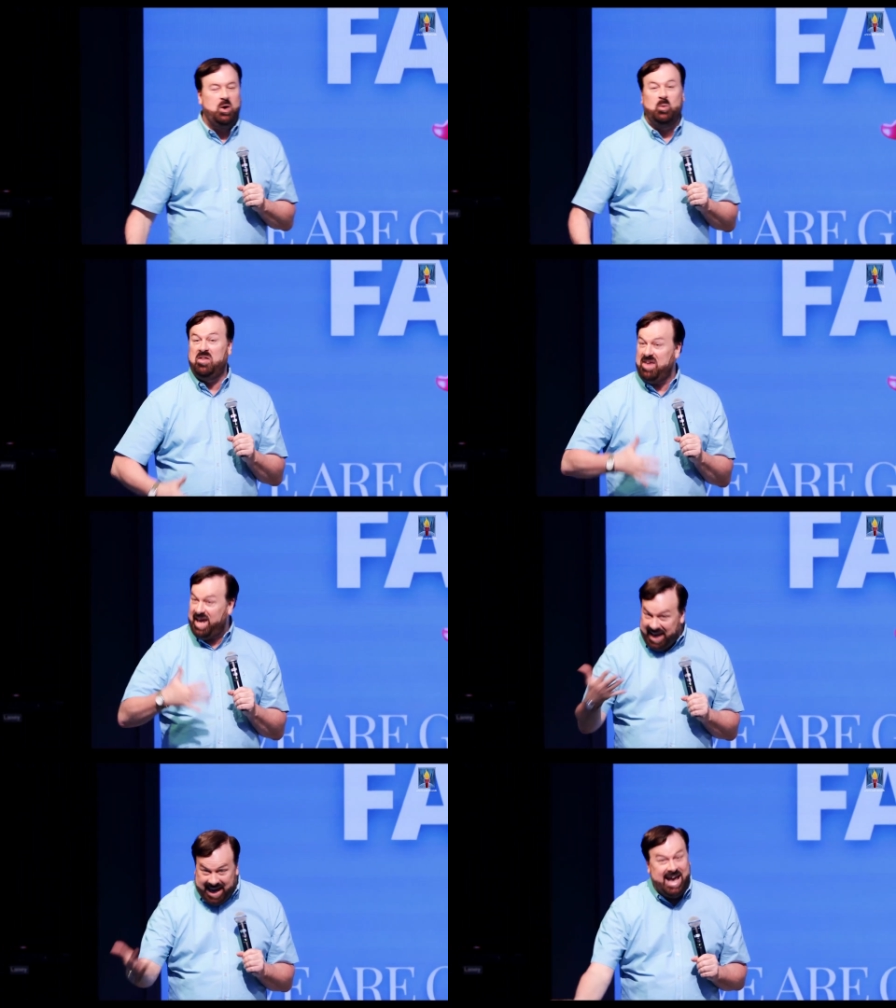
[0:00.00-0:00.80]
with
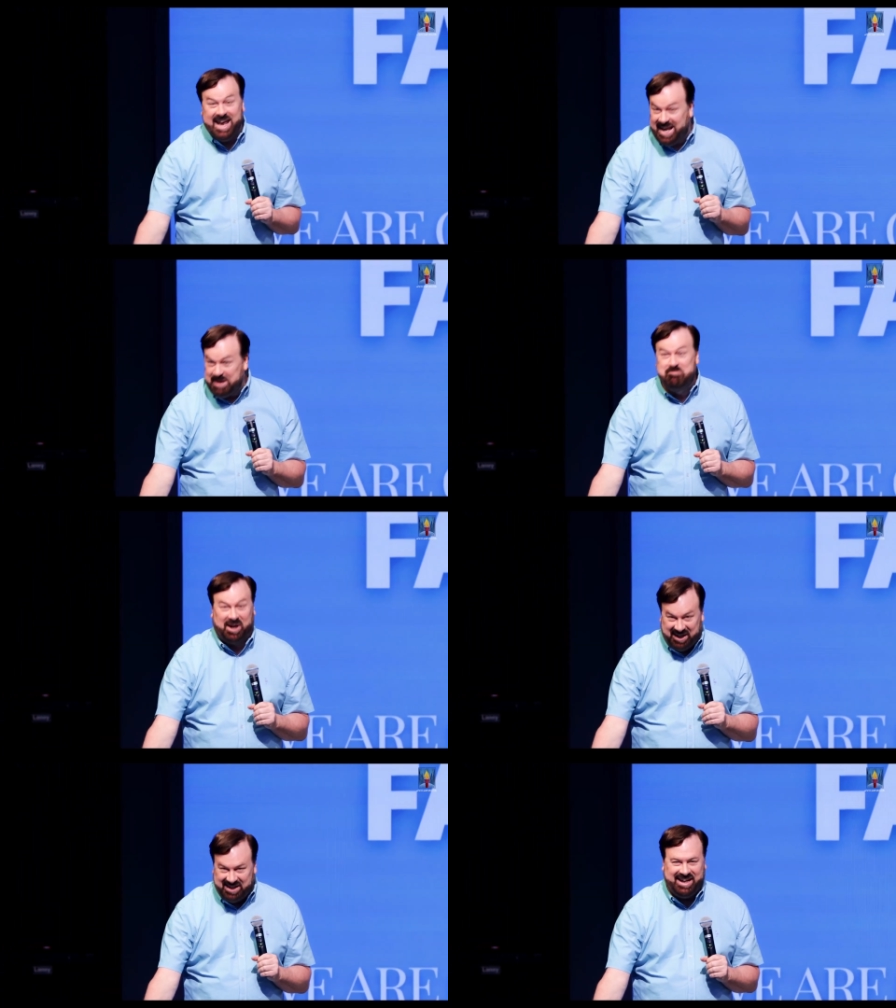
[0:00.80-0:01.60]

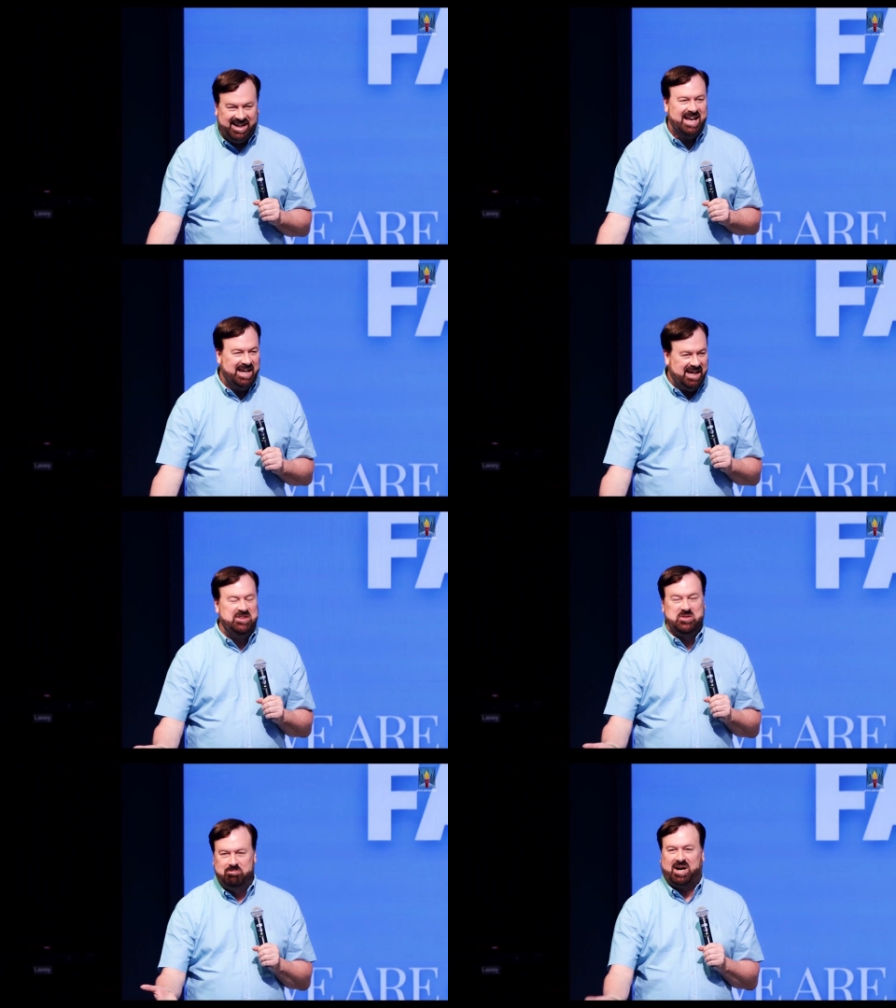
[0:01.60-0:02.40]
anybody
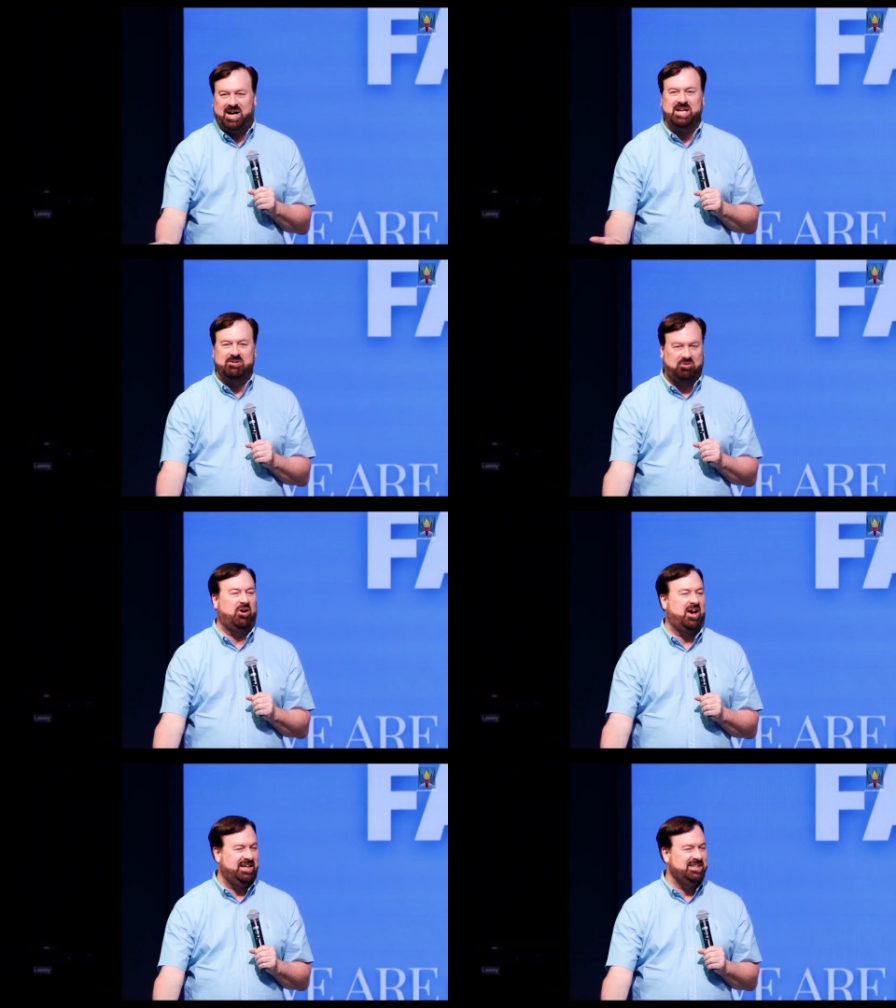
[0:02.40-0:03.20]
in the body of
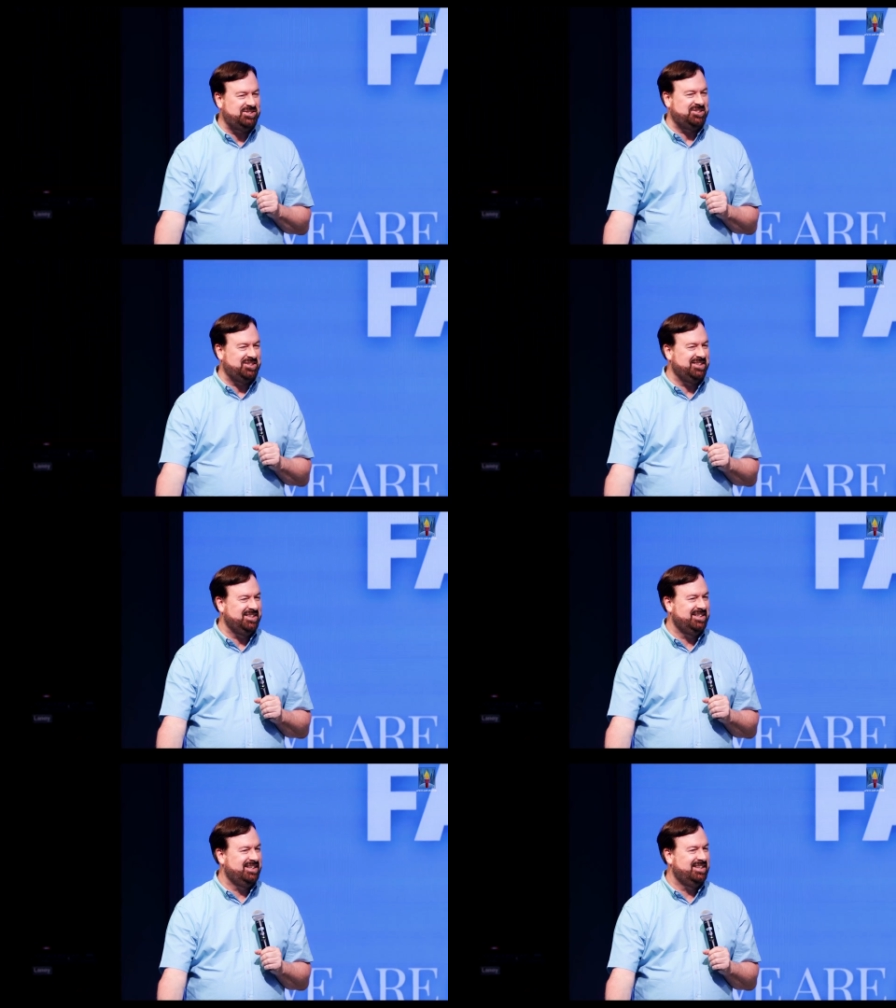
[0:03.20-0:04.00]
Christ,
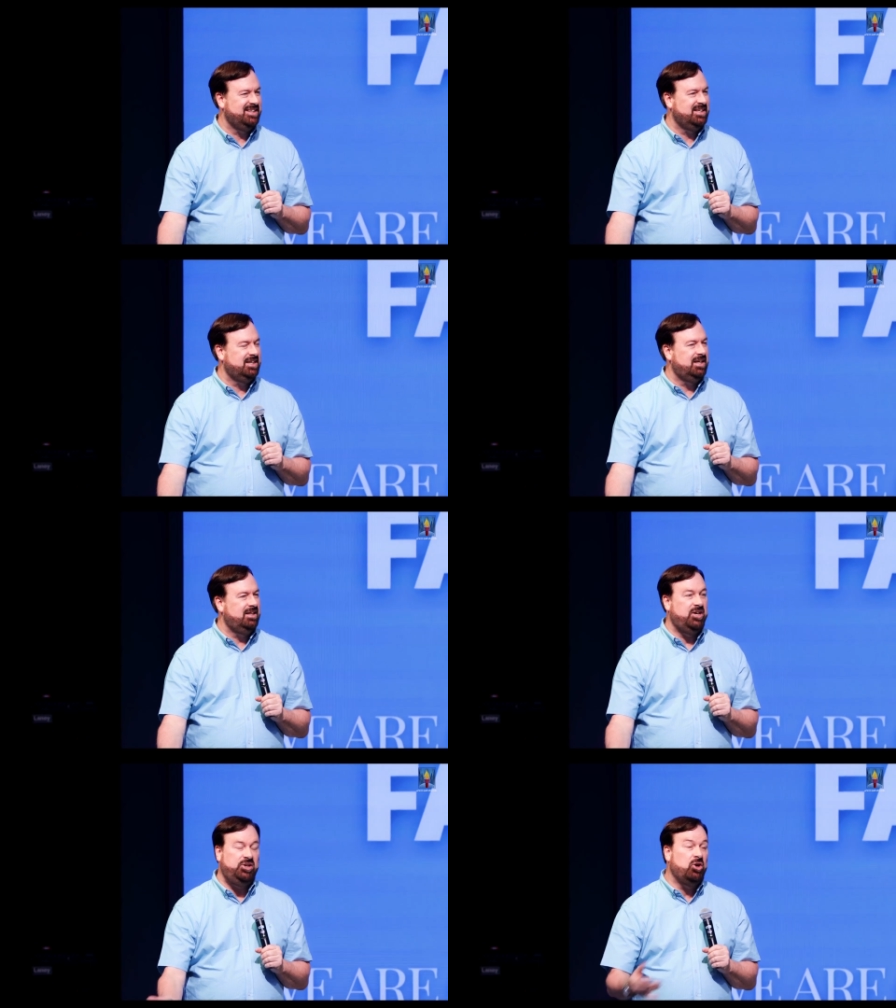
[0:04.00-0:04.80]

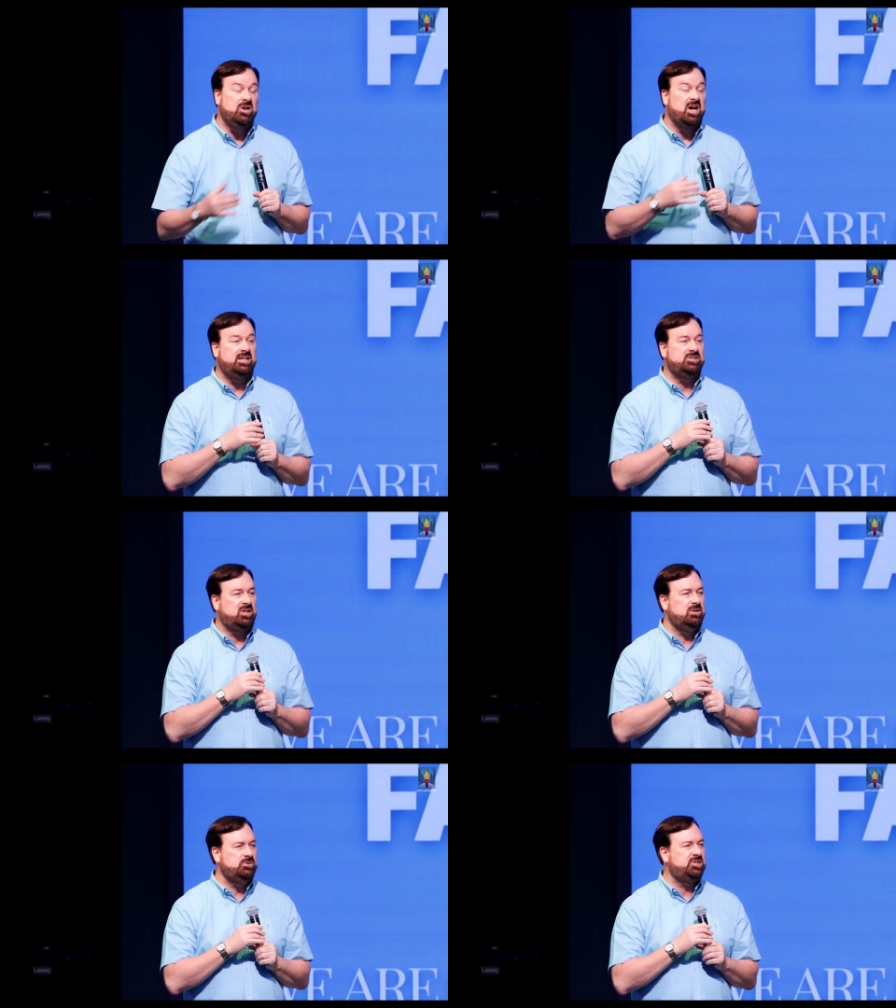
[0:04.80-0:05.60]
then you're not as
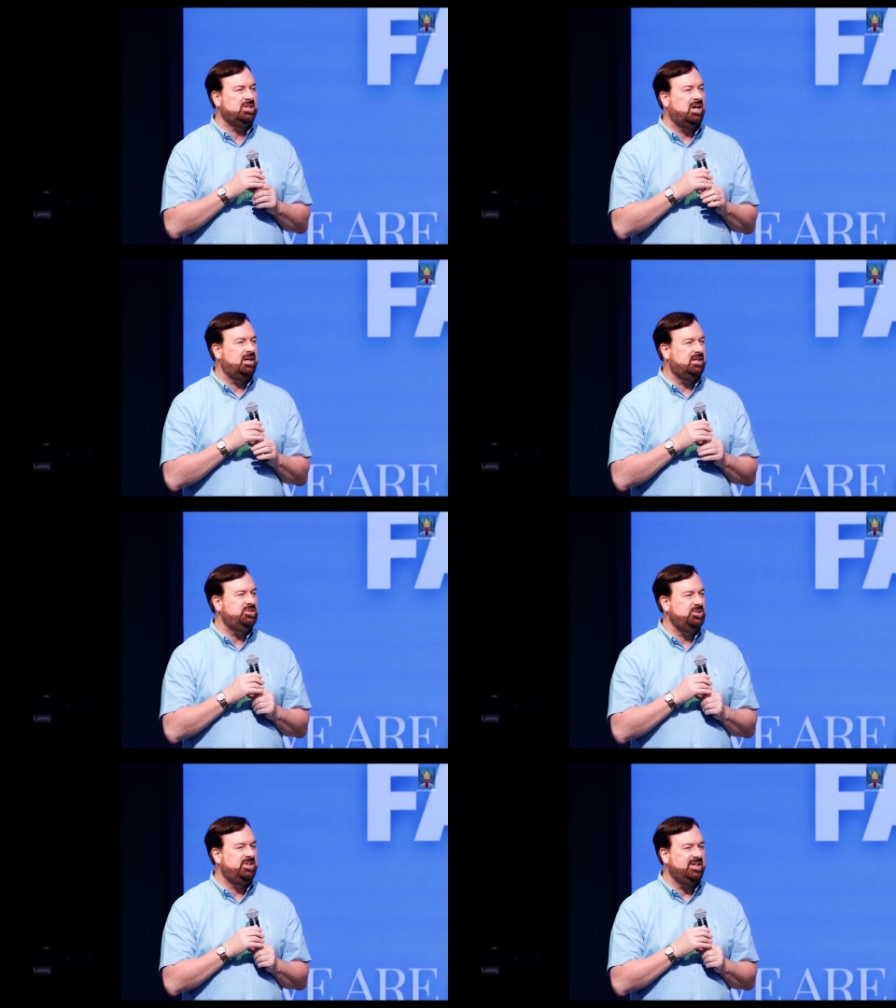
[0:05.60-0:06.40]
close to God as
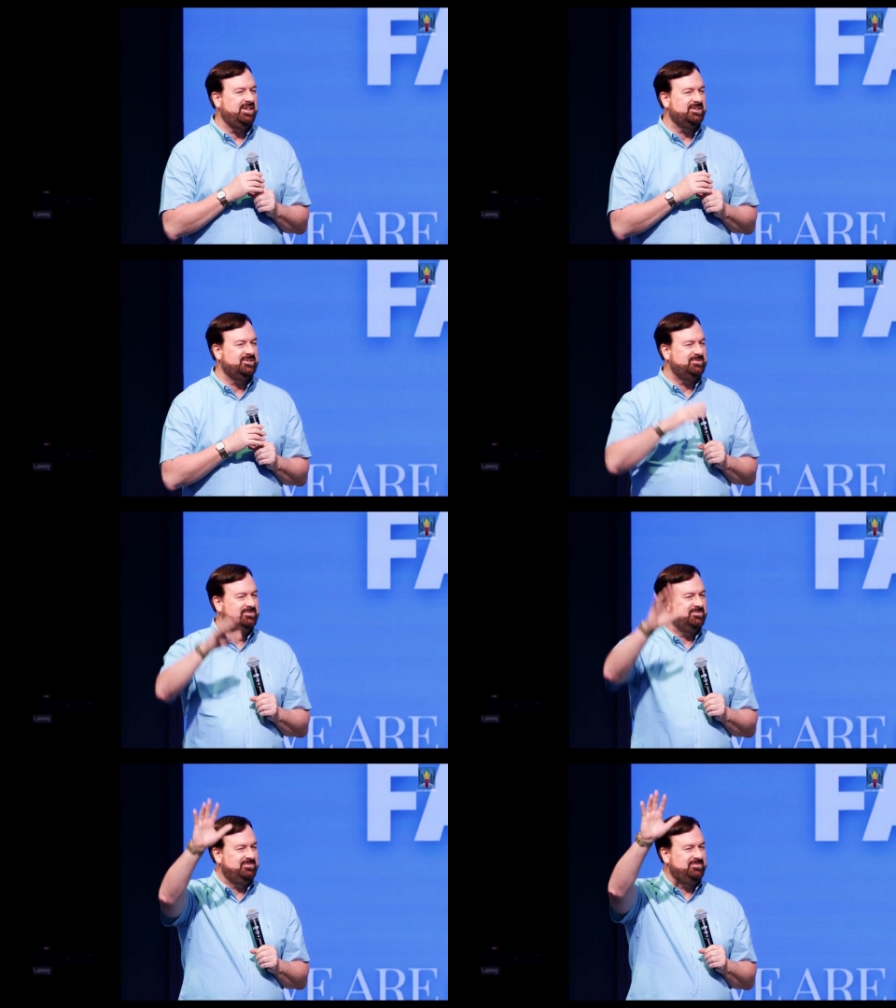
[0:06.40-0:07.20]
you think.
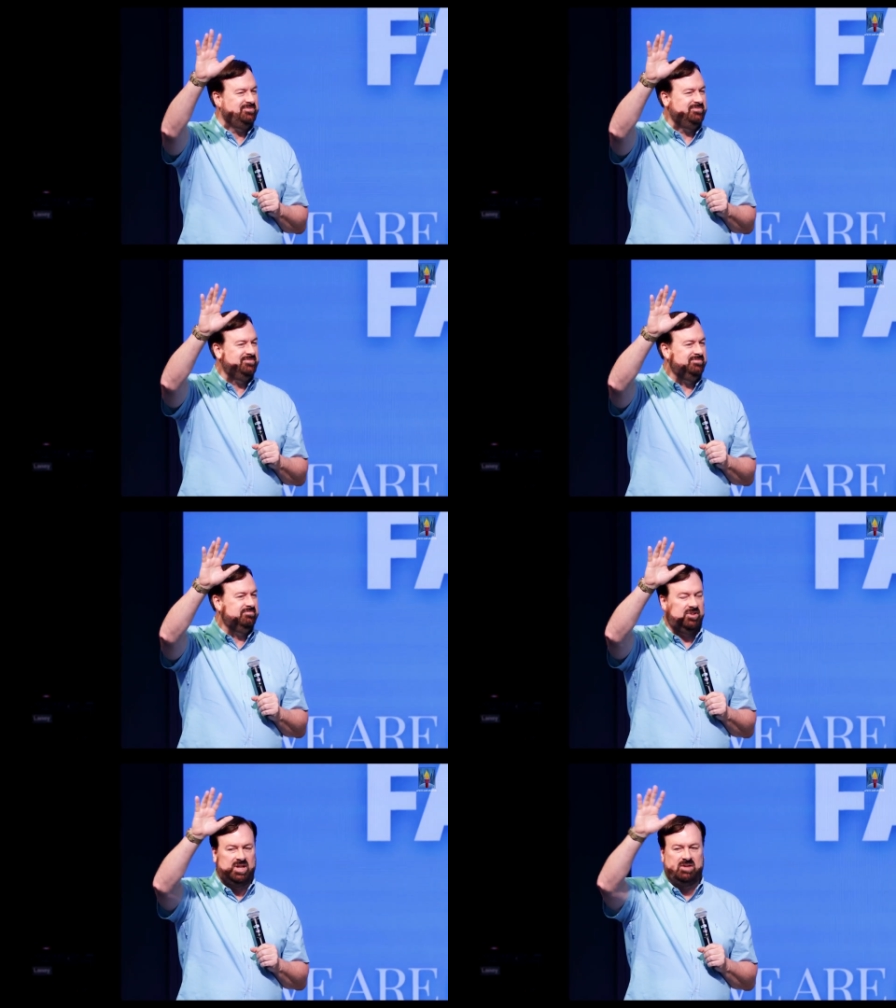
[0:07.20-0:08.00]

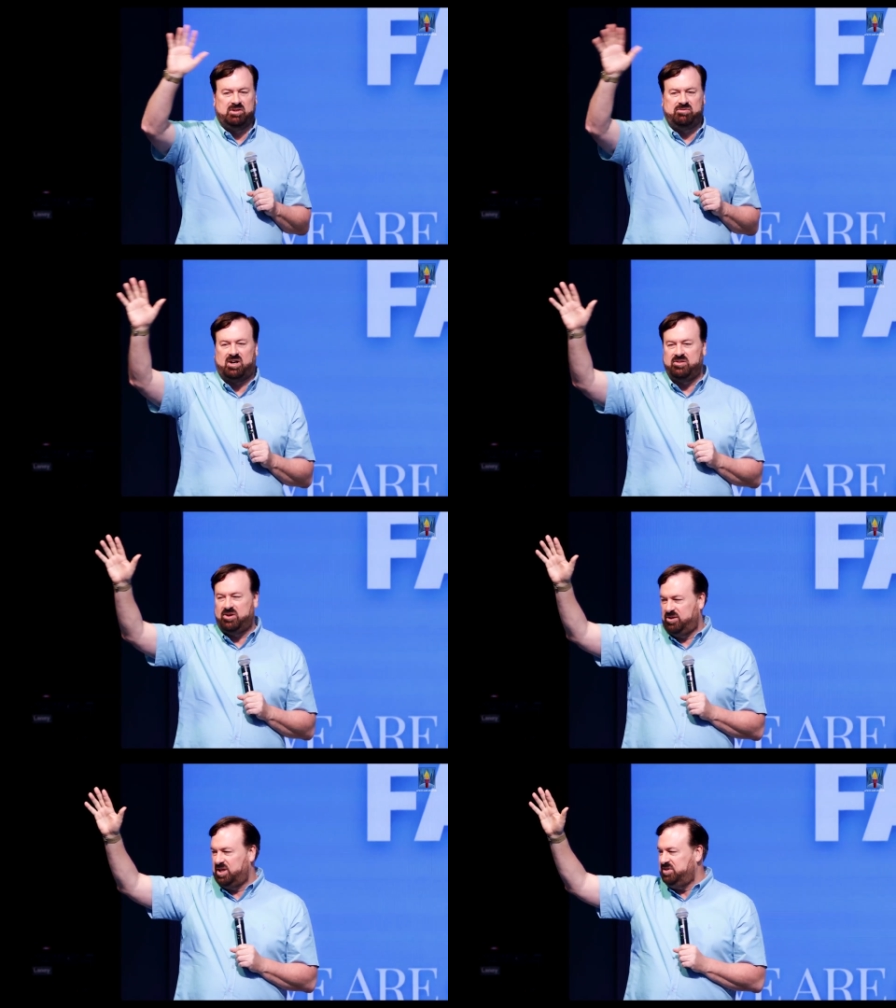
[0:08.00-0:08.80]
If you love the Father, you love